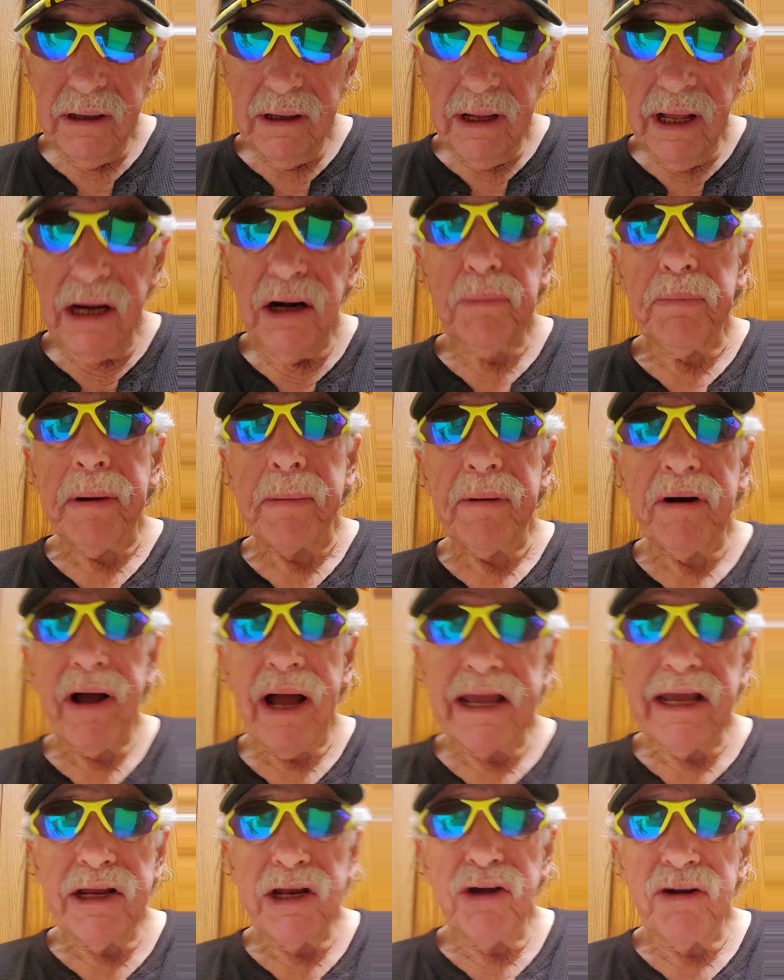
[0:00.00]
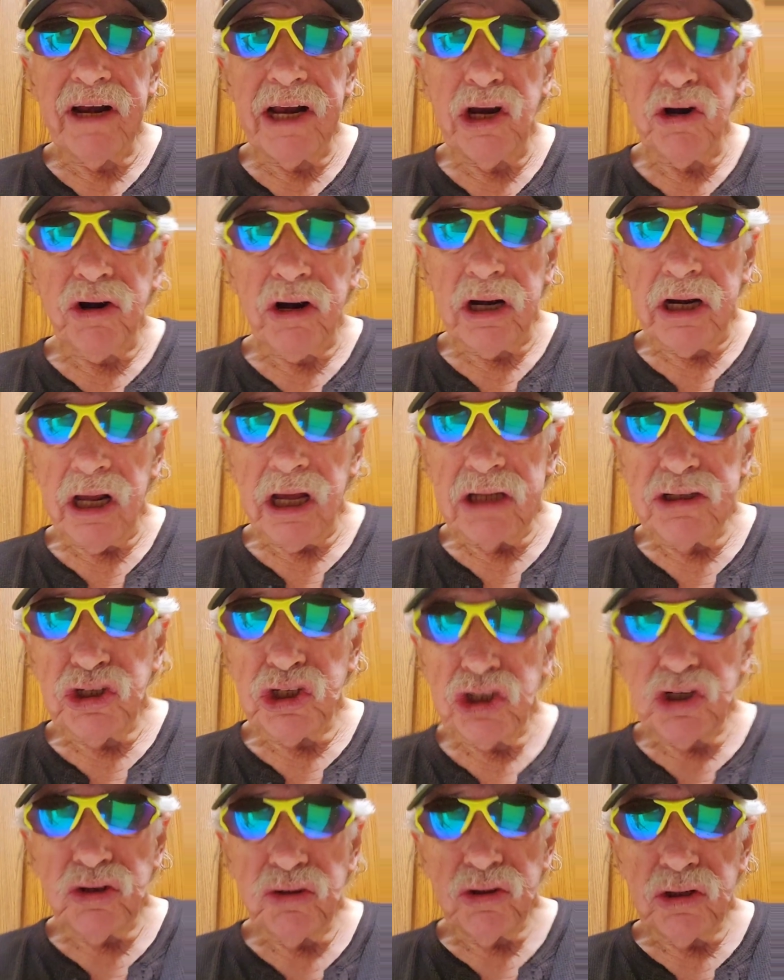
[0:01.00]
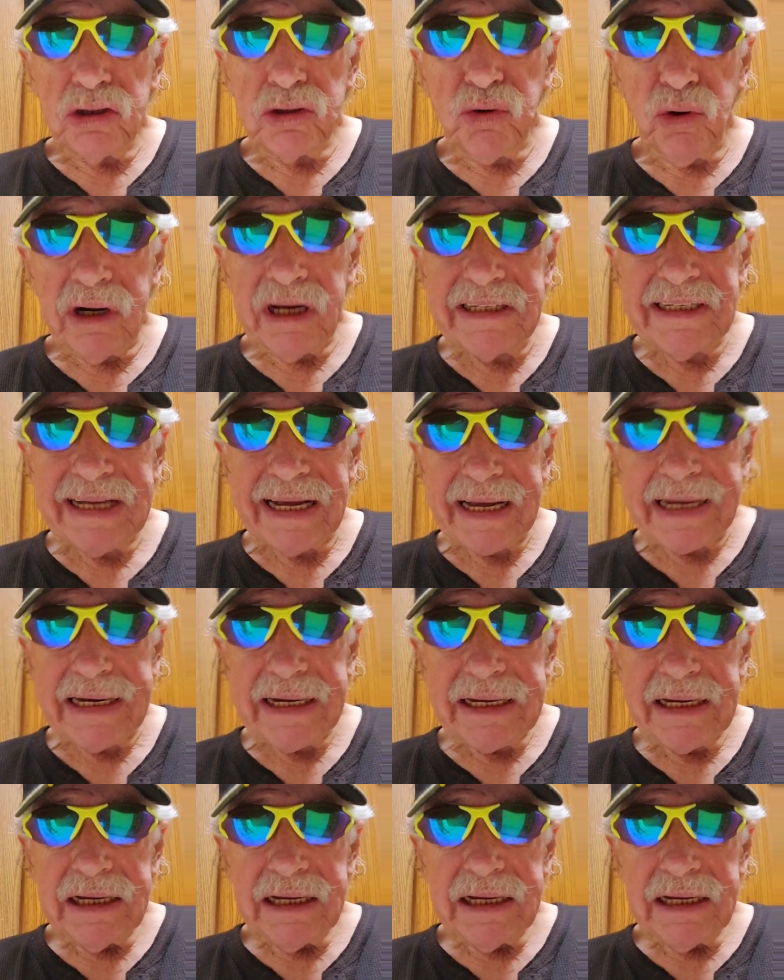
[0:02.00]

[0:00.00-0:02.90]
Hello people, how you doing here on uh, June the 22nd,